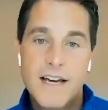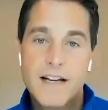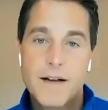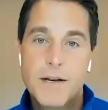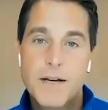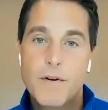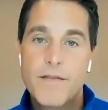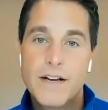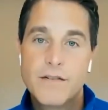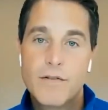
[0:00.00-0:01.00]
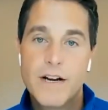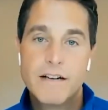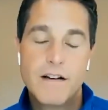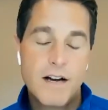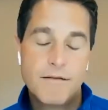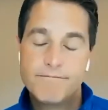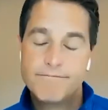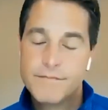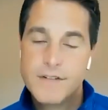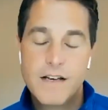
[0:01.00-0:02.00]
can. I mean, we've had great
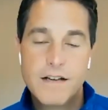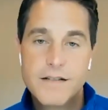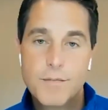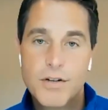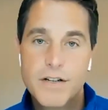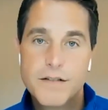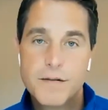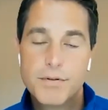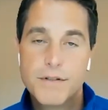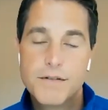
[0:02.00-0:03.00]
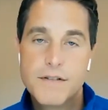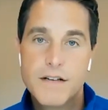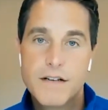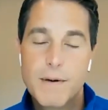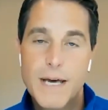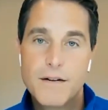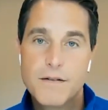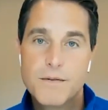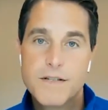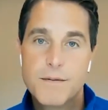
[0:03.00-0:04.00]
similar Internapalooza panels